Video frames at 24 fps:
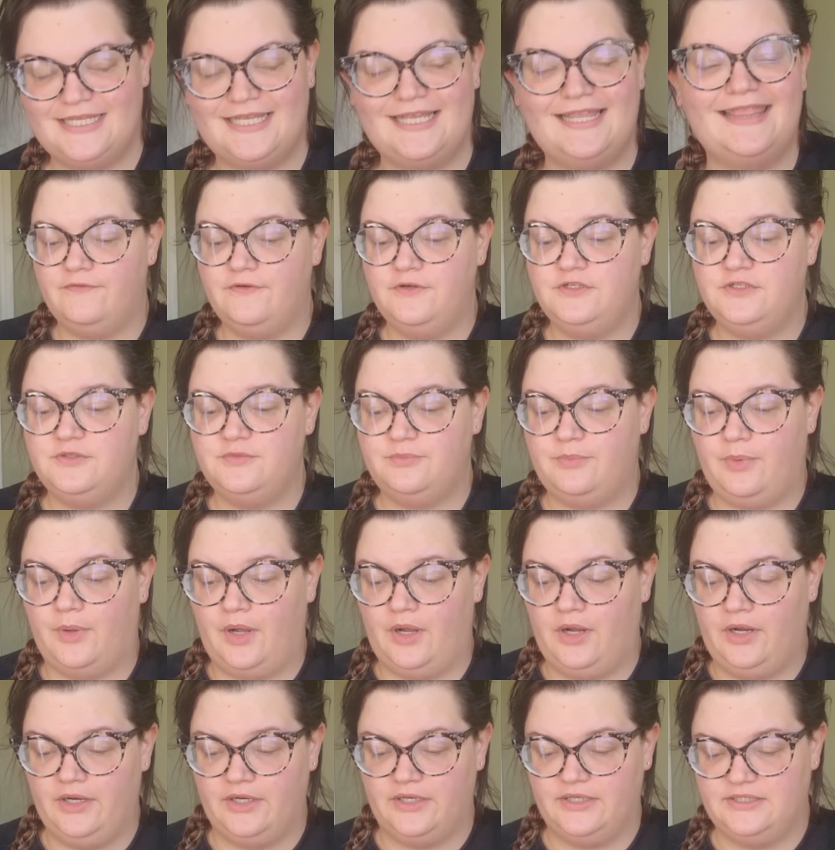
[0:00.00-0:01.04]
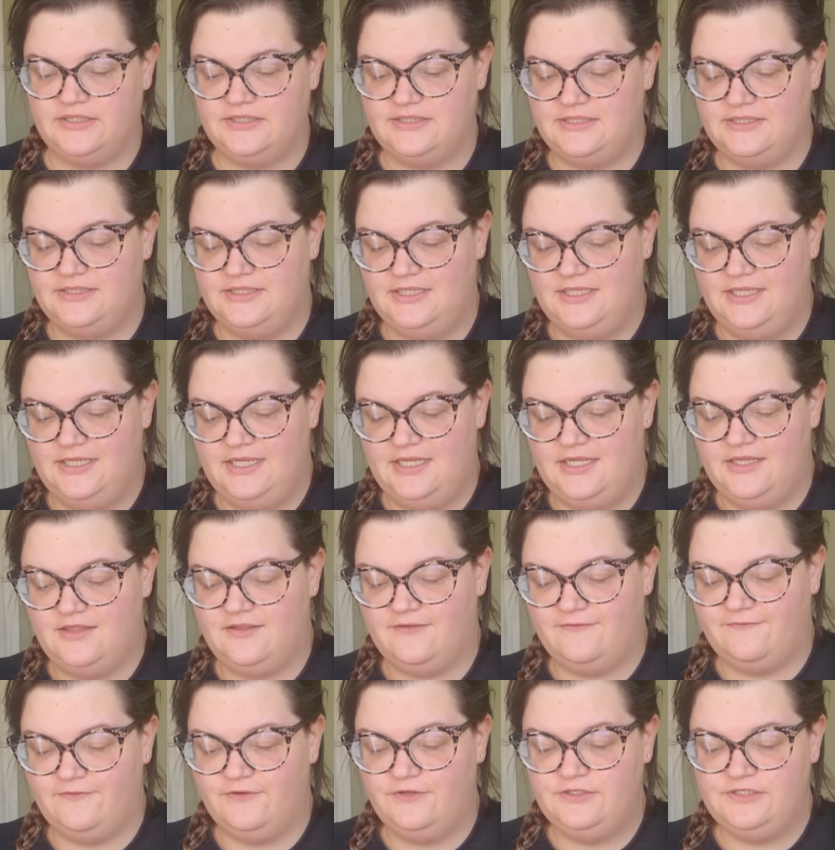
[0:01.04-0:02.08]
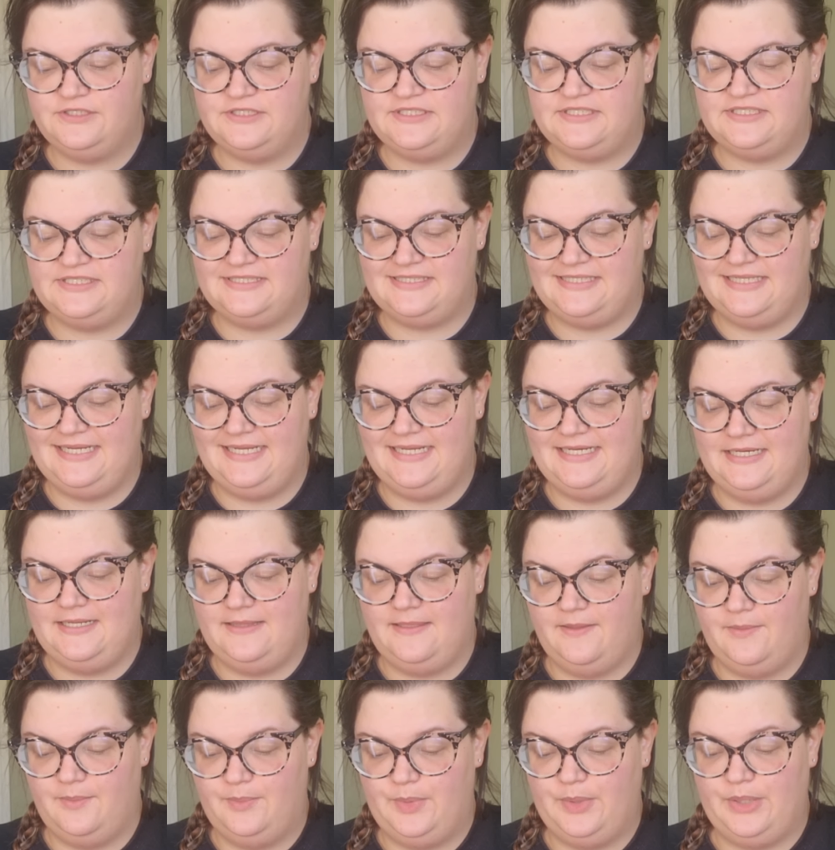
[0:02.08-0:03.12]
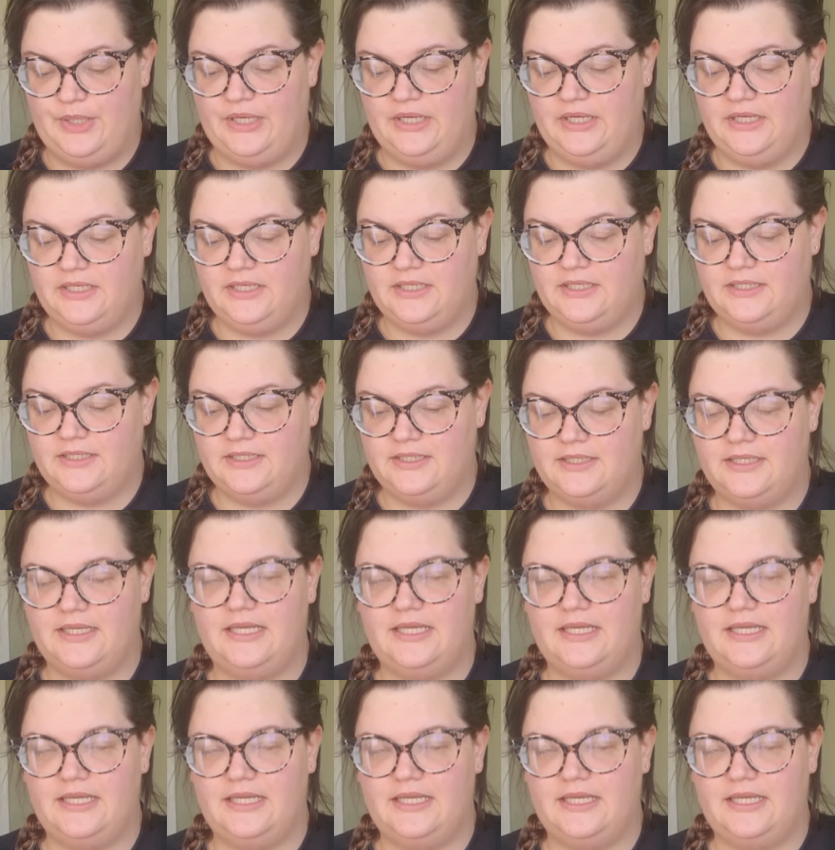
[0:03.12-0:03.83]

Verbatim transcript: Like, first part, the first scene in the book